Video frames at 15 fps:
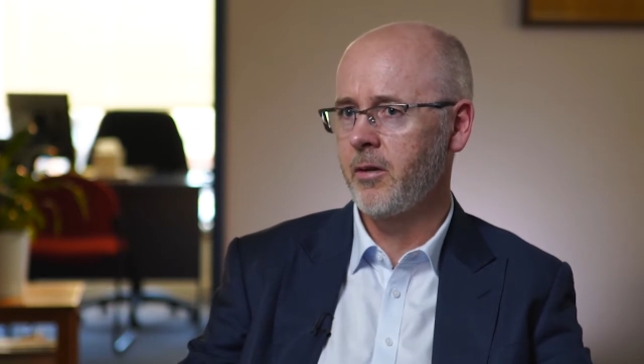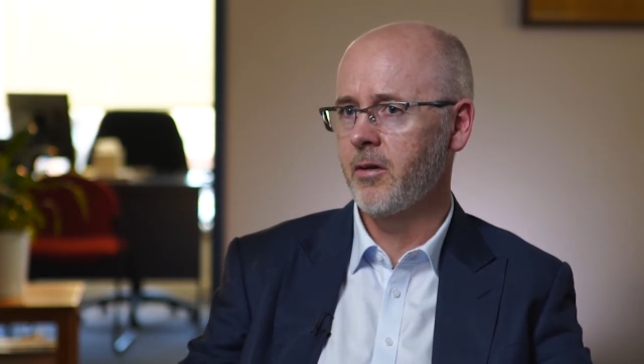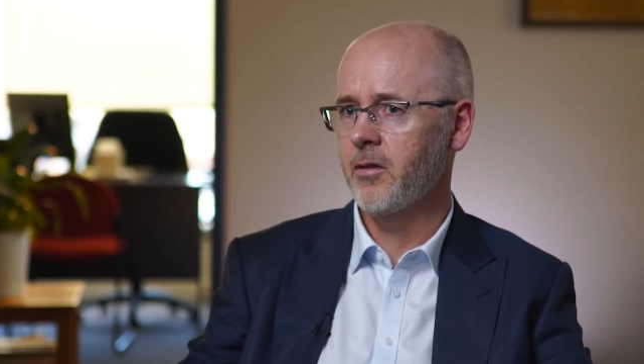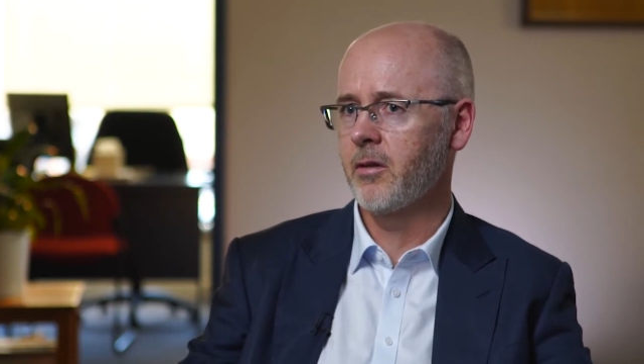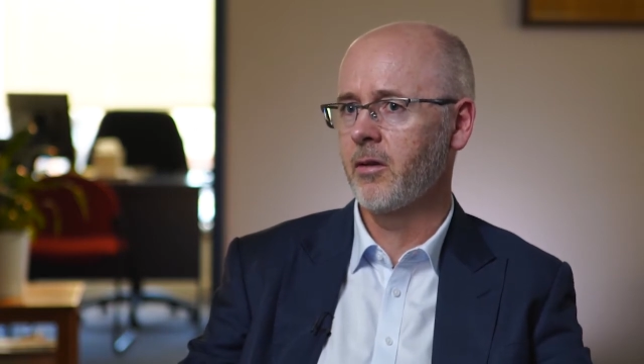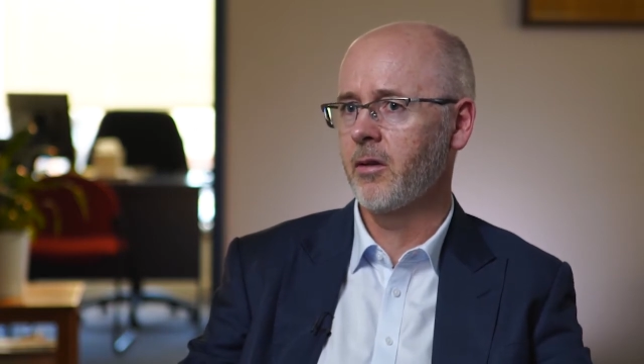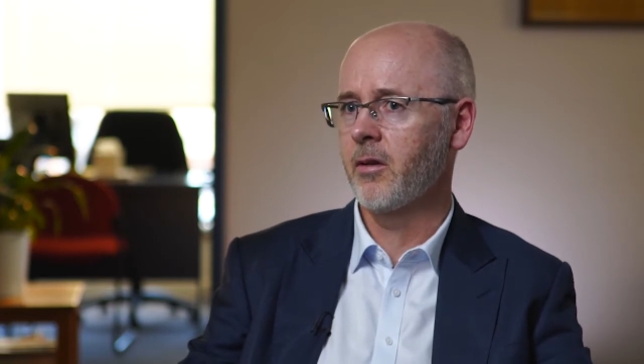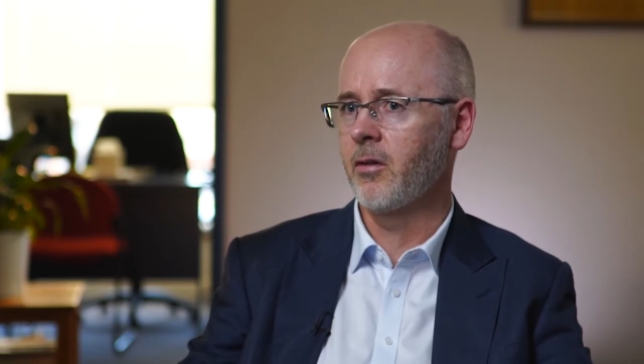
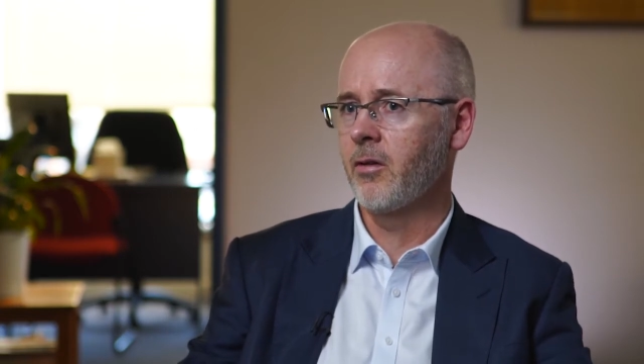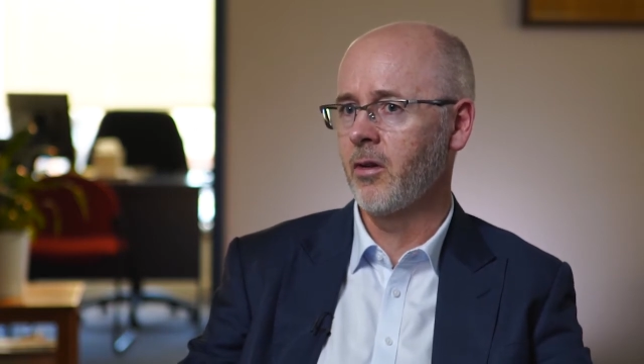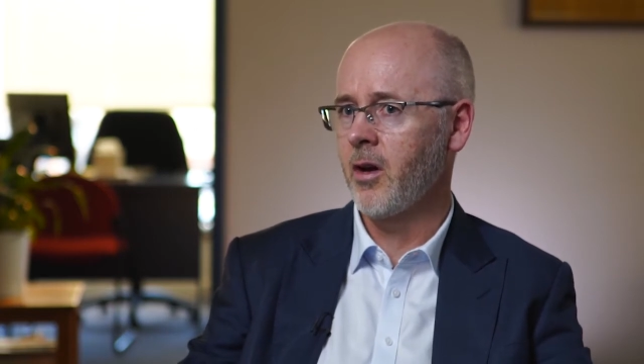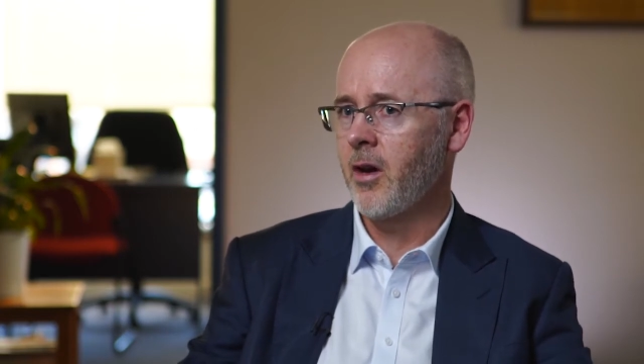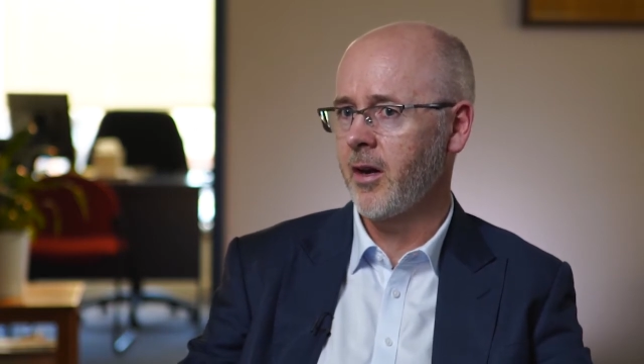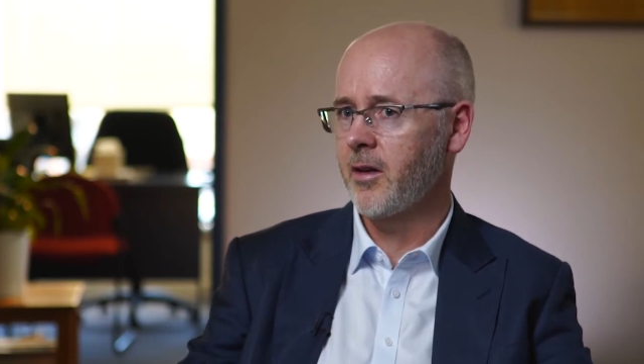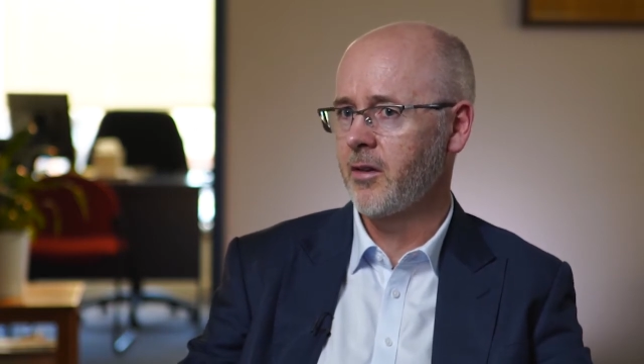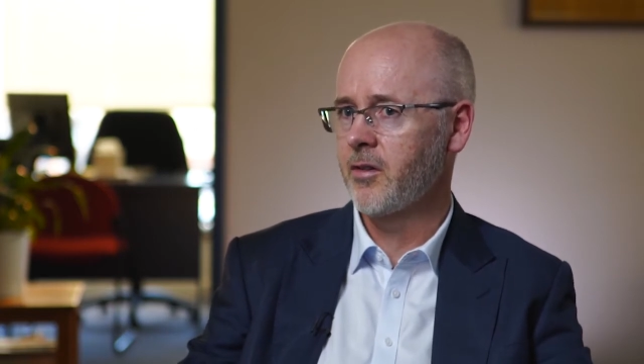there's a lot of
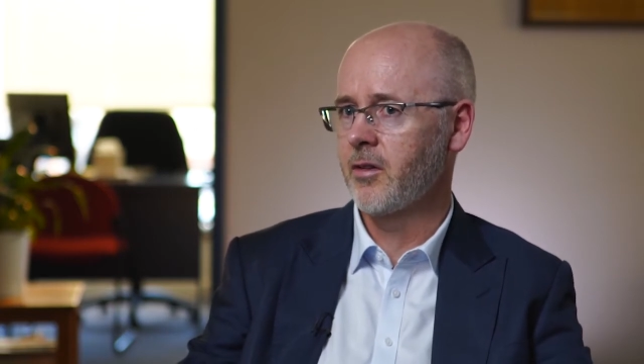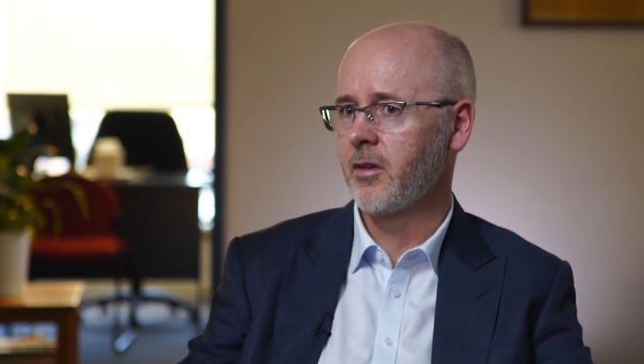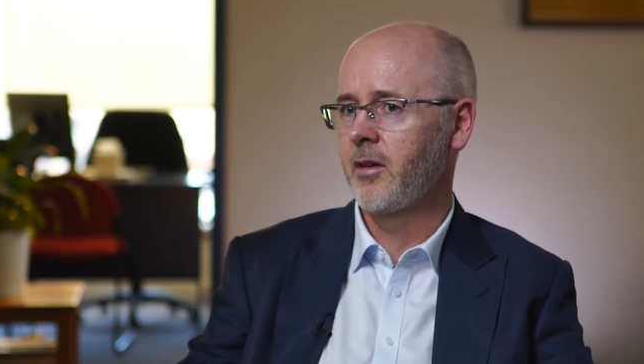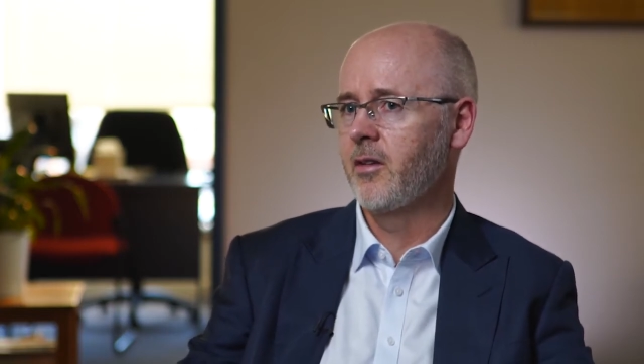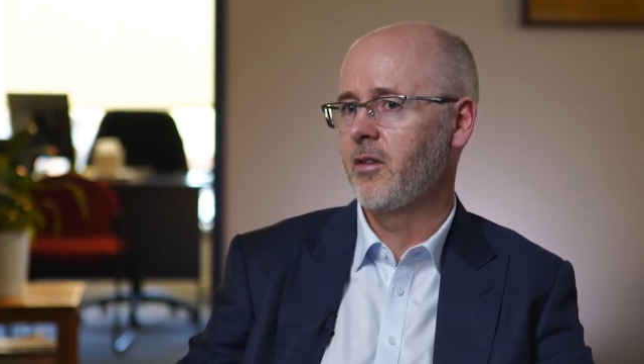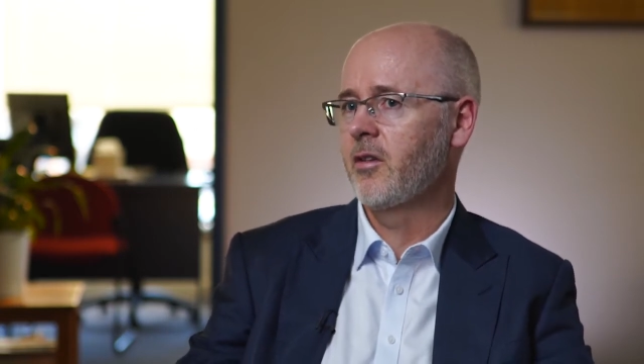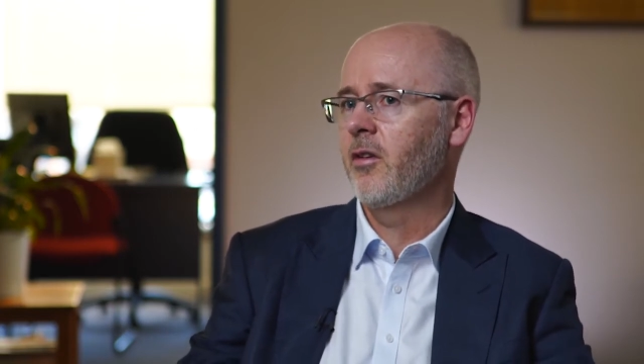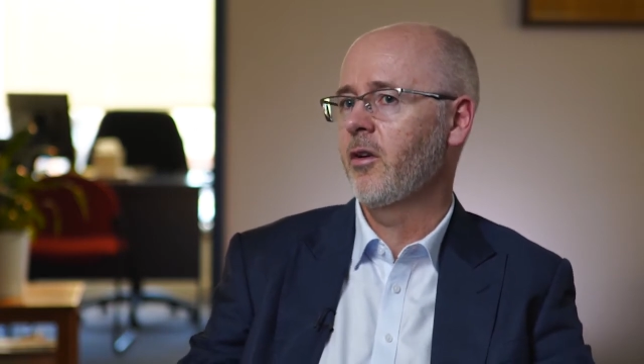lights,
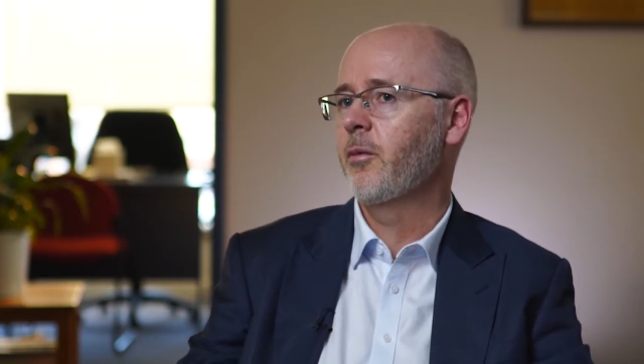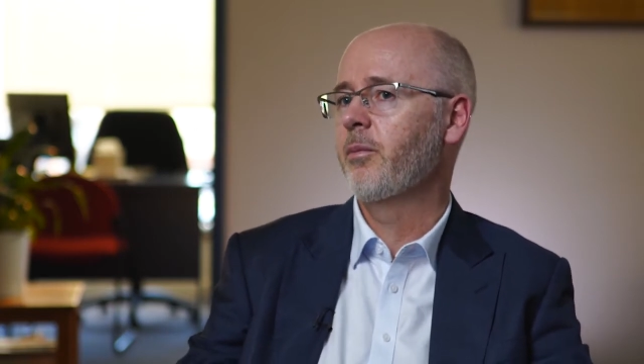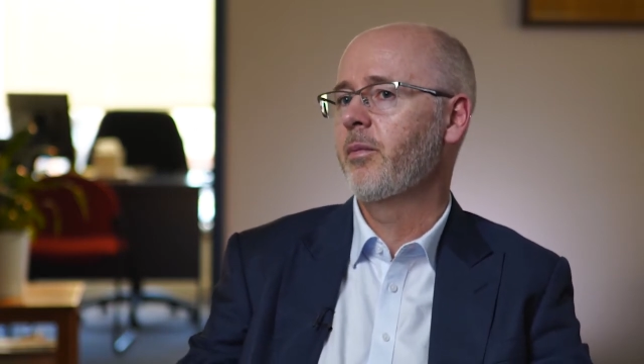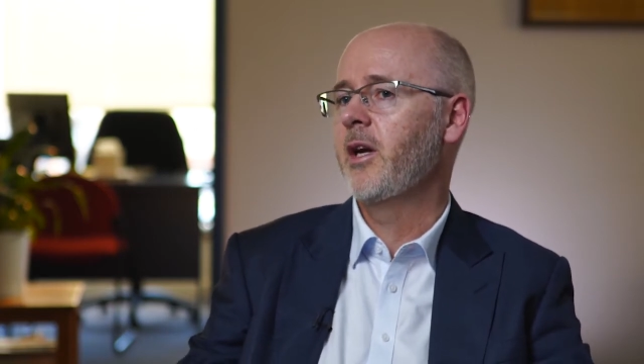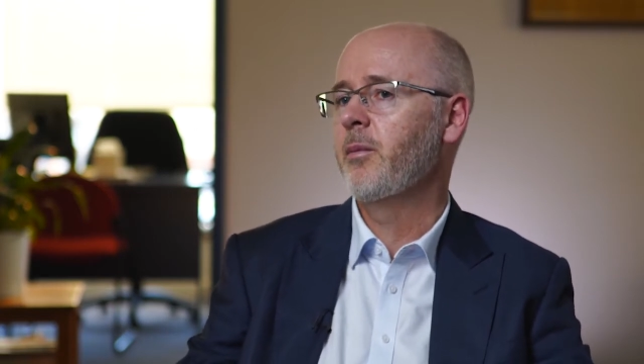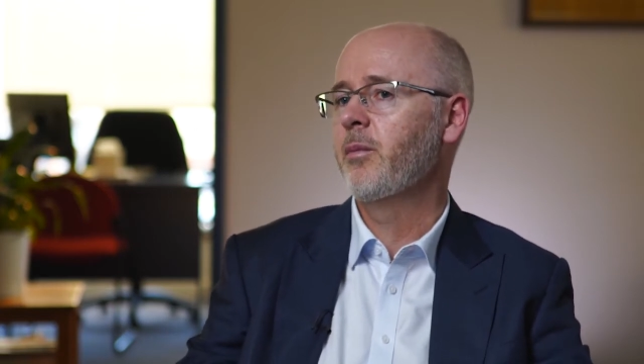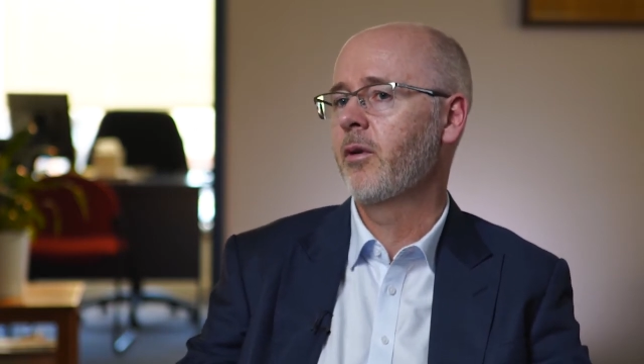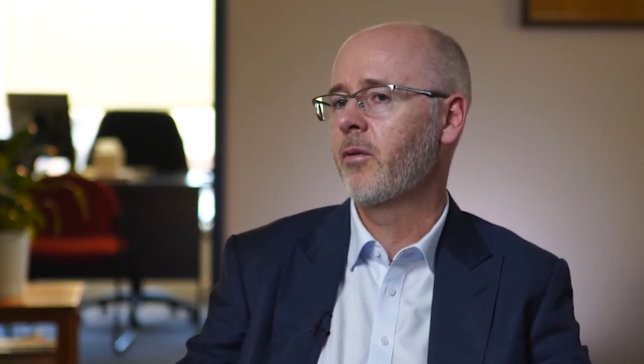there's a lot of
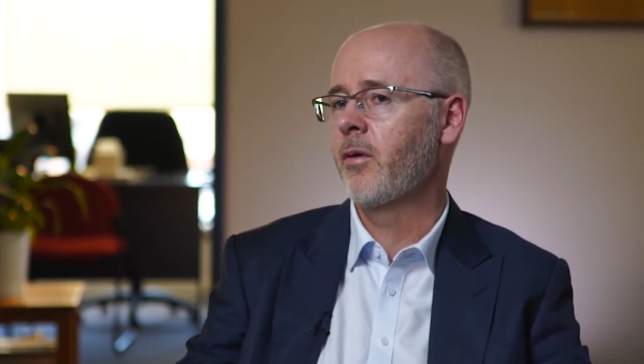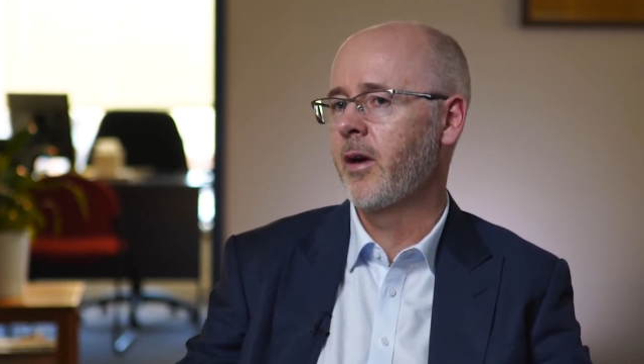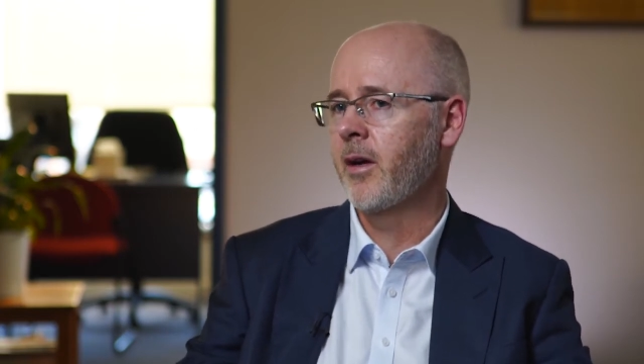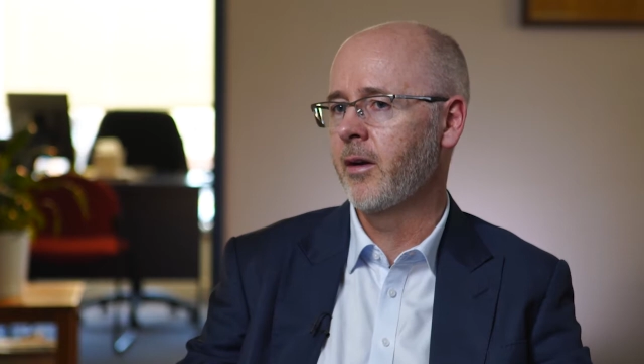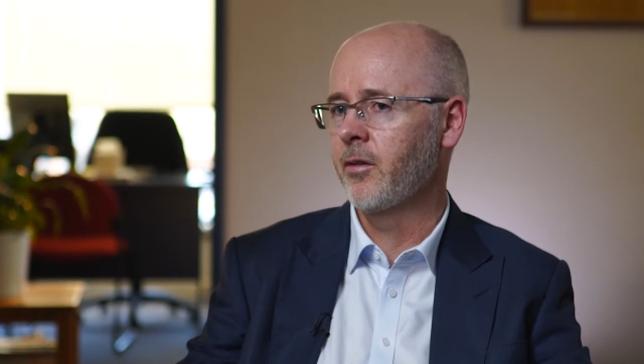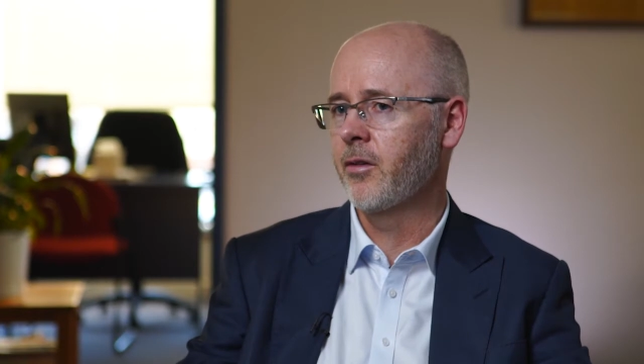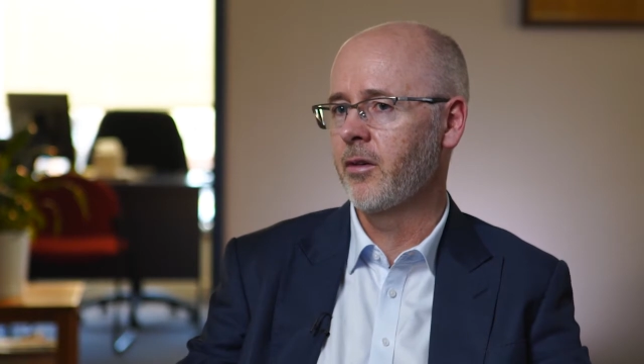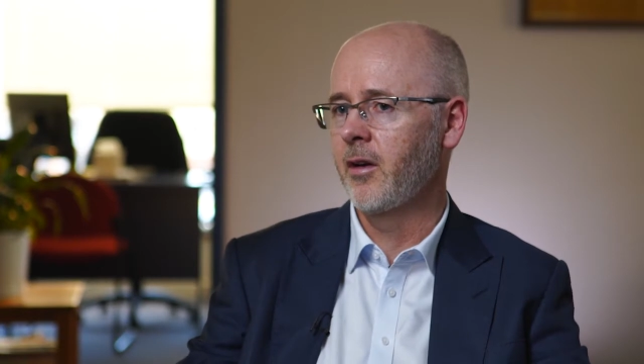people
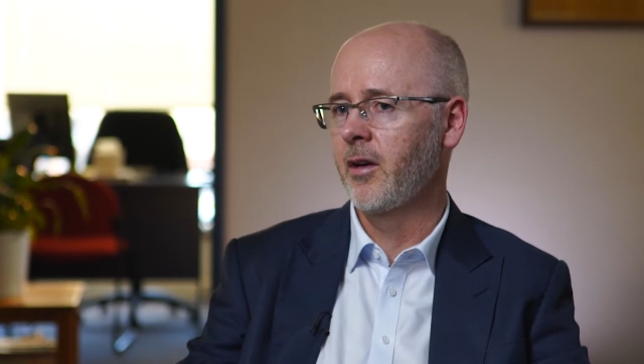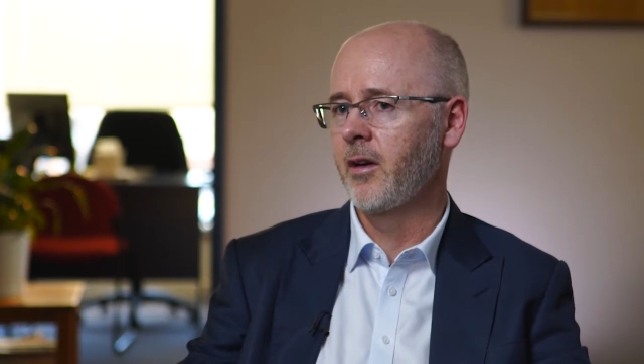around,